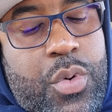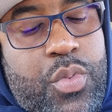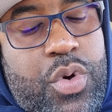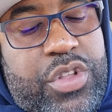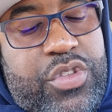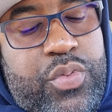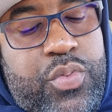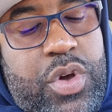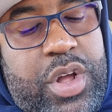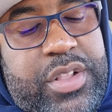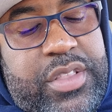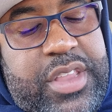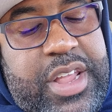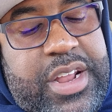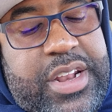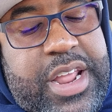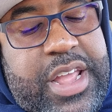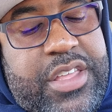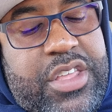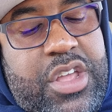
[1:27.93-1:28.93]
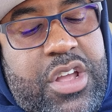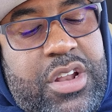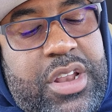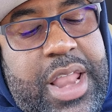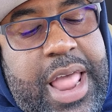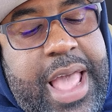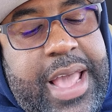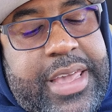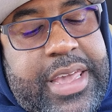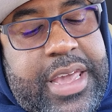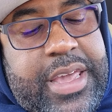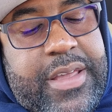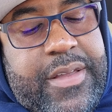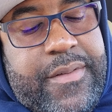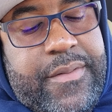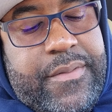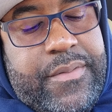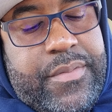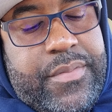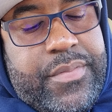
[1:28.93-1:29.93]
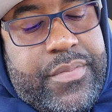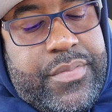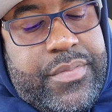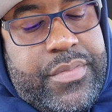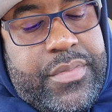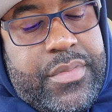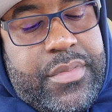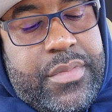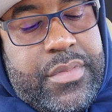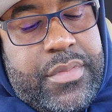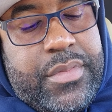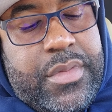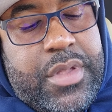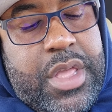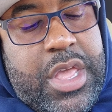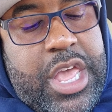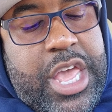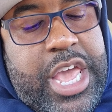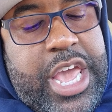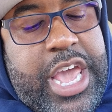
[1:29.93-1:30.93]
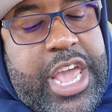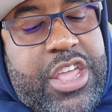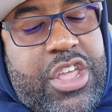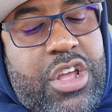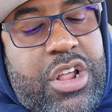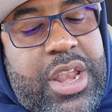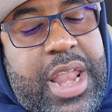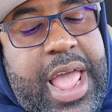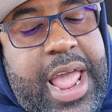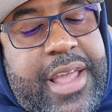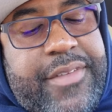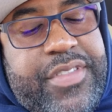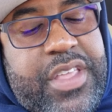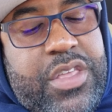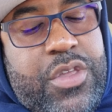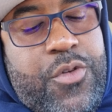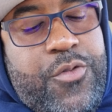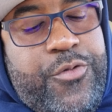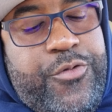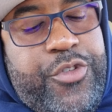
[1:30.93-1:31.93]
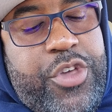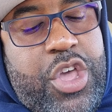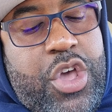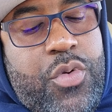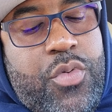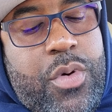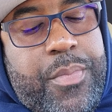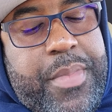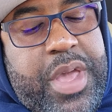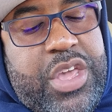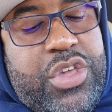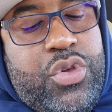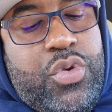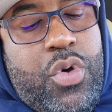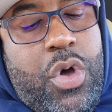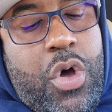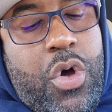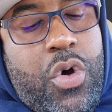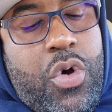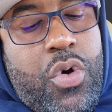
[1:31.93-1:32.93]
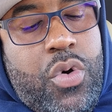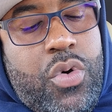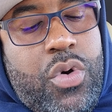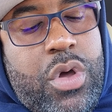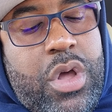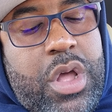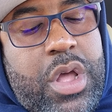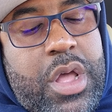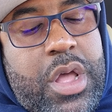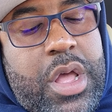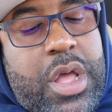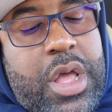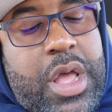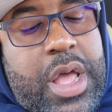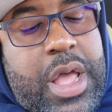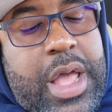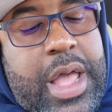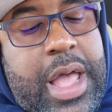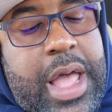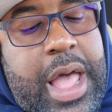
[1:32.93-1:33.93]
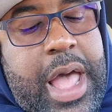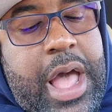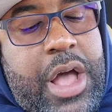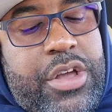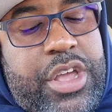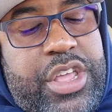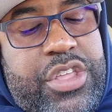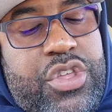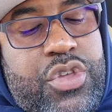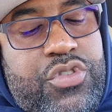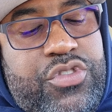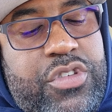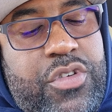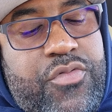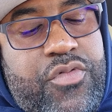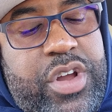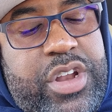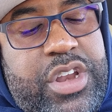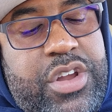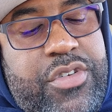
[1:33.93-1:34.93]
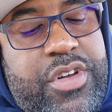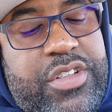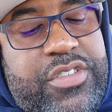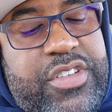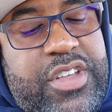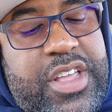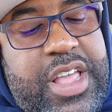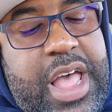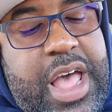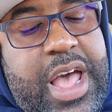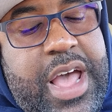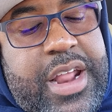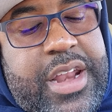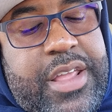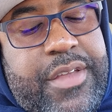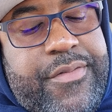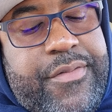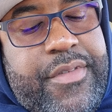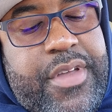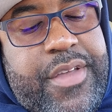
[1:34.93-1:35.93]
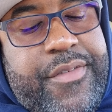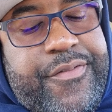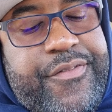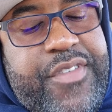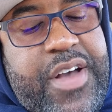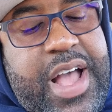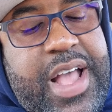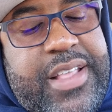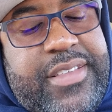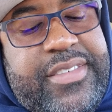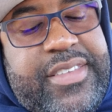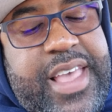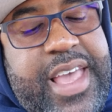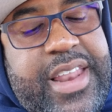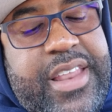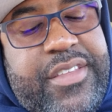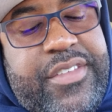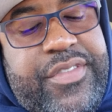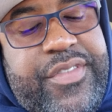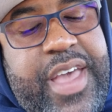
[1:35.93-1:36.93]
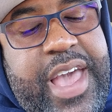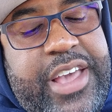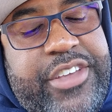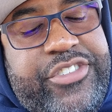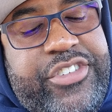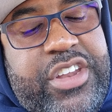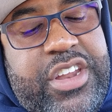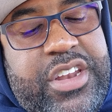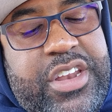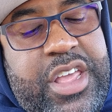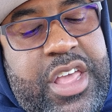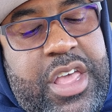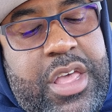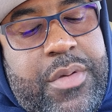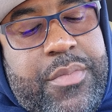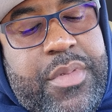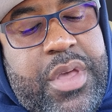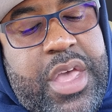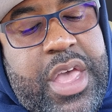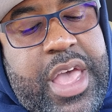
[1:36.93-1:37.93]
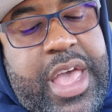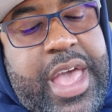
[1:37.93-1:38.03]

What's one thing that you're lacking in your life that you feel will make you whole? How can you surrender it to God and find satisfaction in Him